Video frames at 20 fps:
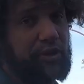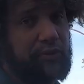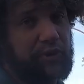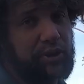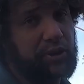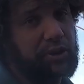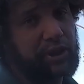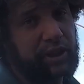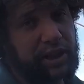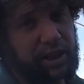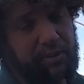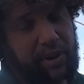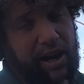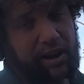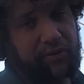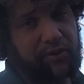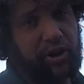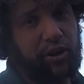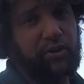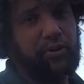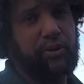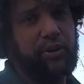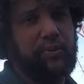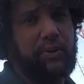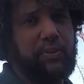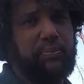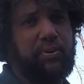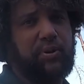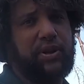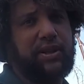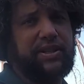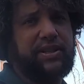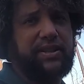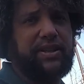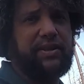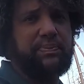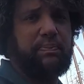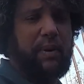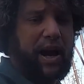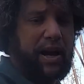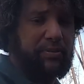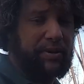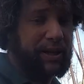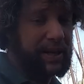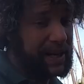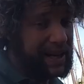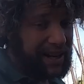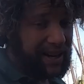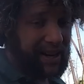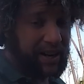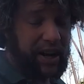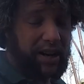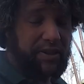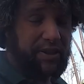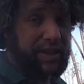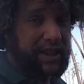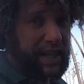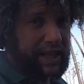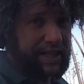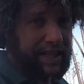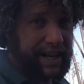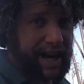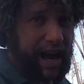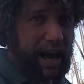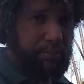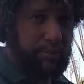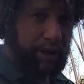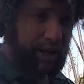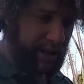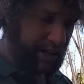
if you look at the amount of concrete we put into this baby, I don't think that's going to happen